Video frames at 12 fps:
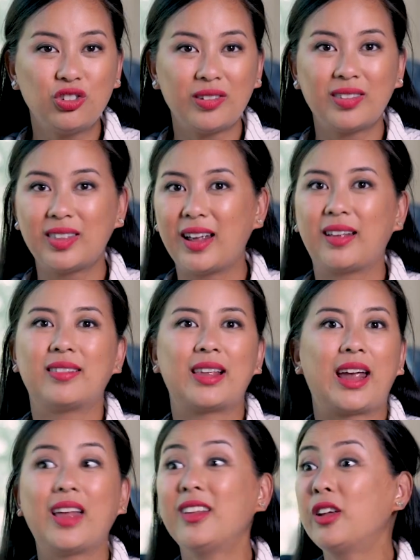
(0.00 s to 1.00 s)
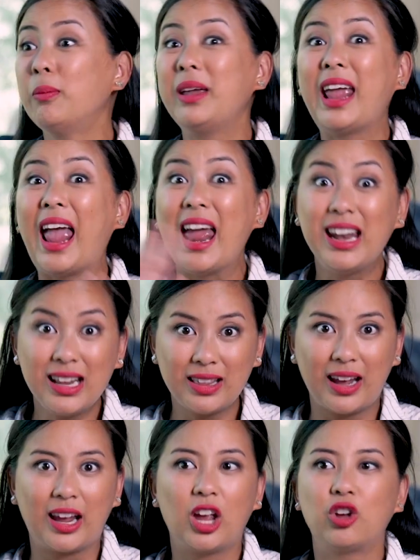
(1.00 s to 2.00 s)
just things like, and it can be
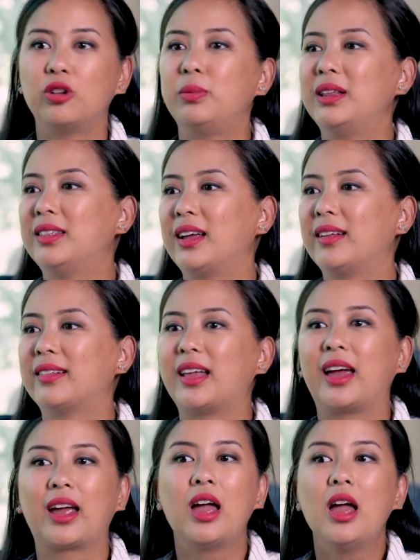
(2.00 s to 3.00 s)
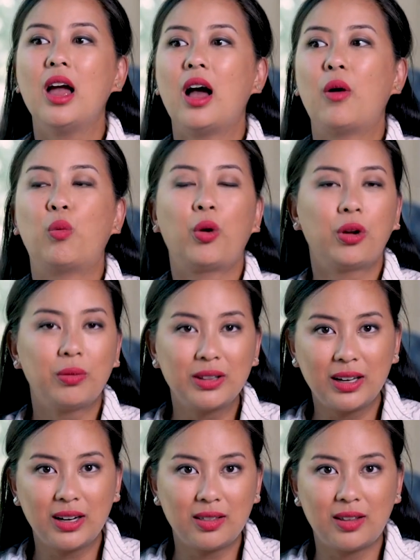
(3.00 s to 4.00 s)
anything. It could be things like
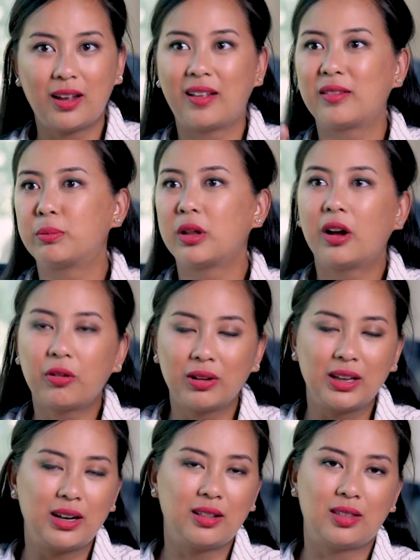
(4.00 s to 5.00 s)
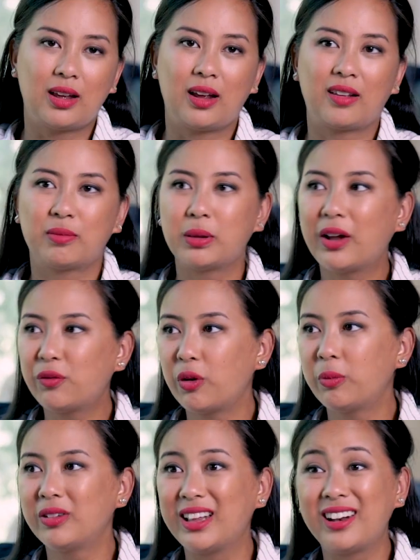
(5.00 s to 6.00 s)
work-related things, blog-related things,
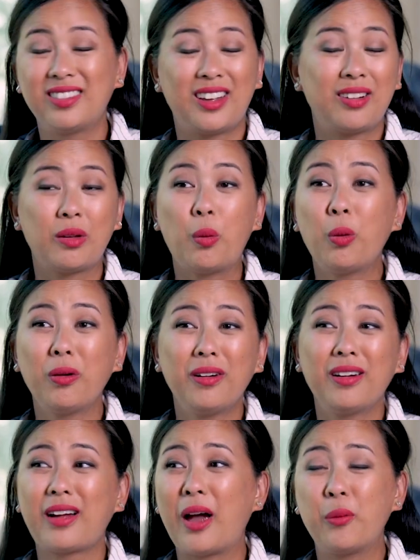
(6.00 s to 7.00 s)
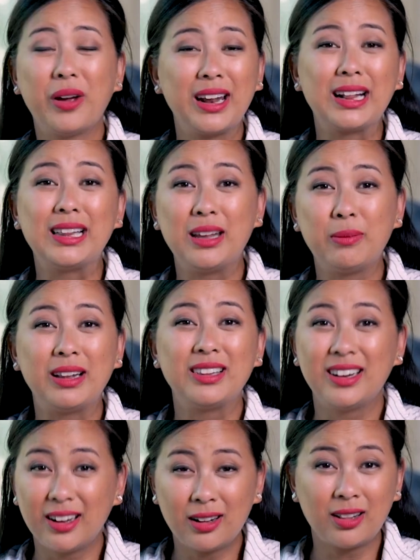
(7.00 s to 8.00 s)
platform-related things, or I want to clean my
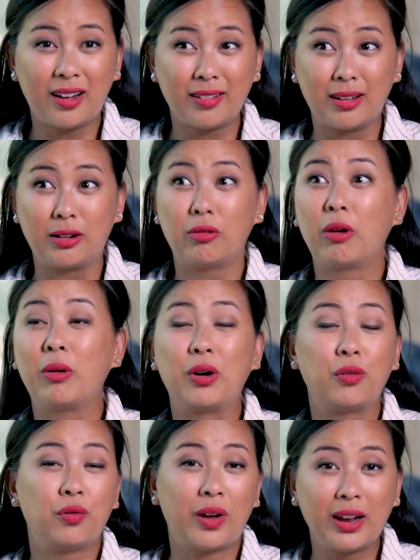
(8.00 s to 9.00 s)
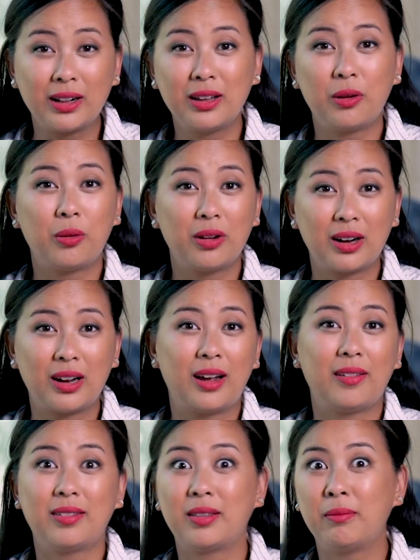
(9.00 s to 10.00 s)
linen closet, or I want to finally
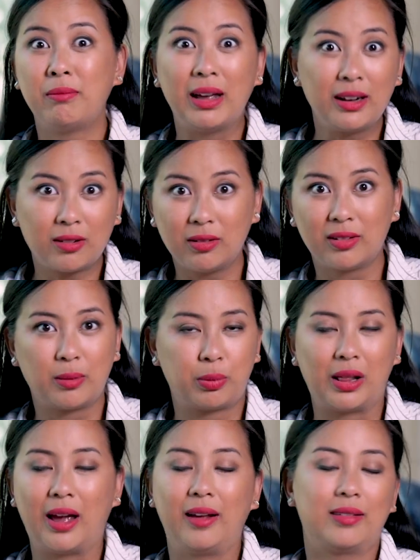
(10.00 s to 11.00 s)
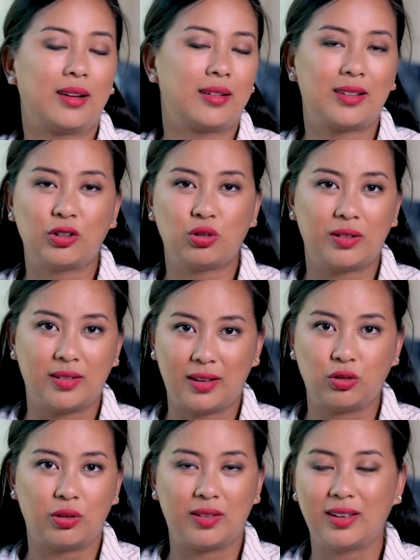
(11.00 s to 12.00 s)
organize the medical supplies, etc.,
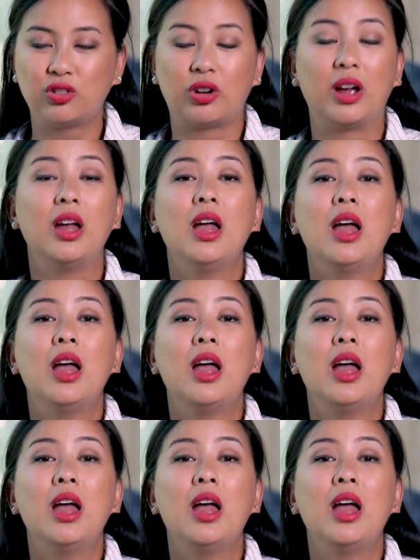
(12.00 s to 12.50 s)
etc., etc.